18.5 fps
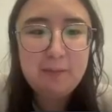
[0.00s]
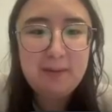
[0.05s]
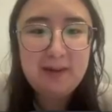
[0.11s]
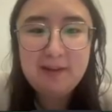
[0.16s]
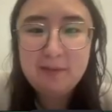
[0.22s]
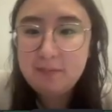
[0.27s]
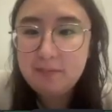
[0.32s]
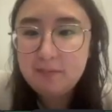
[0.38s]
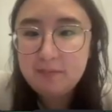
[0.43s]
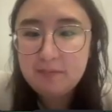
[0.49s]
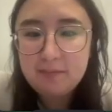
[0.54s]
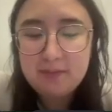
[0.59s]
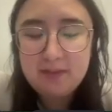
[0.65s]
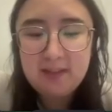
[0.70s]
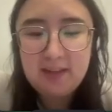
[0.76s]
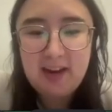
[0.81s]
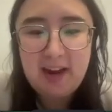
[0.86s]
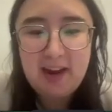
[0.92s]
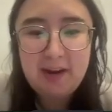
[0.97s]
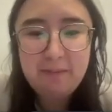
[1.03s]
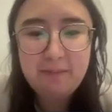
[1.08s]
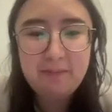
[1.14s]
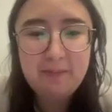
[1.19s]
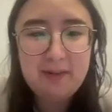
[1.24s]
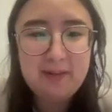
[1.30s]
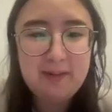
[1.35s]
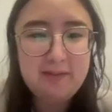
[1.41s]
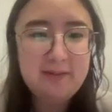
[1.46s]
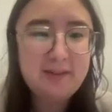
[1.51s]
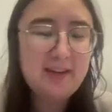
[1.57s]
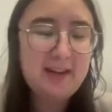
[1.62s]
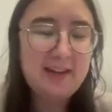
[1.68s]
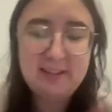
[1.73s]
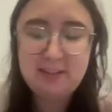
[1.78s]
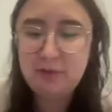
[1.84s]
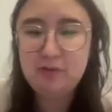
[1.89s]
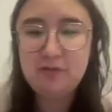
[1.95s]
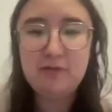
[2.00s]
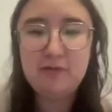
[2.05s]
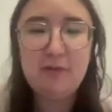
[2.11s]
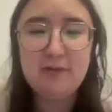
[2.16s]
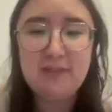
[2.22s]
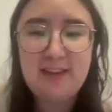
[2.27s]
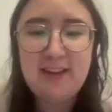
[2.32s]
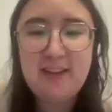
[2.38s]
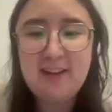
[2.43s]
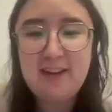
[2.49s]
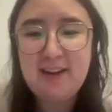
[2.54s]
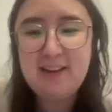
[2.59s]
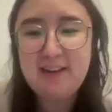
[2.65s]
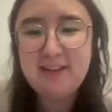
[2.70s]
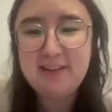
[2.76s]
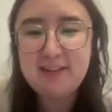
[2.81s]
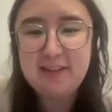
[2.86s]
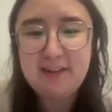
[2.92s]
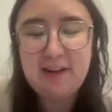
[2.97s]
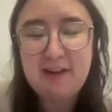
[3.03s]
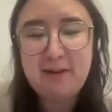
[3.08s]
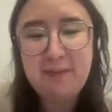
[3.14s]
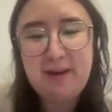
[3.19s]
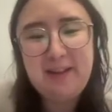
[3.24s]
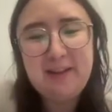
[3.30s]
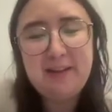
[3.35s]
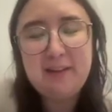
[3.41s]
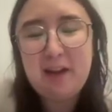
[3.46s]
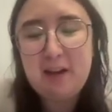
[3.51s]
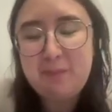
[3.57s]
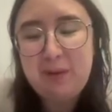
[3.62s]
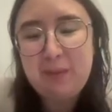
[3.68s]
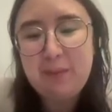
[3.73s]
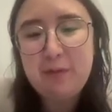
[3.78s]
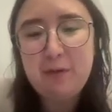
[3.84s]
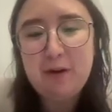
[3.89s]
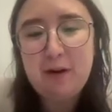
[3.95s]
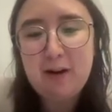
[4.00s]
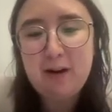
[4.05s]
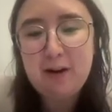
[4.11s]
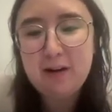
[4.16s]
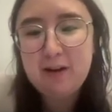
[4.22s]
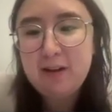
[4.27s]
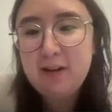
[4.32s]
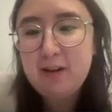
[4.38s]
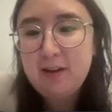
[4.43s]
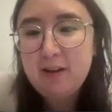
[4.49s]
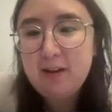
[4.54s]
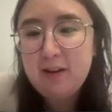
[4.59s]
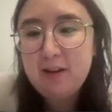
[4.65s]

moment today in today's cultural zeitgeist. I think a lot of people are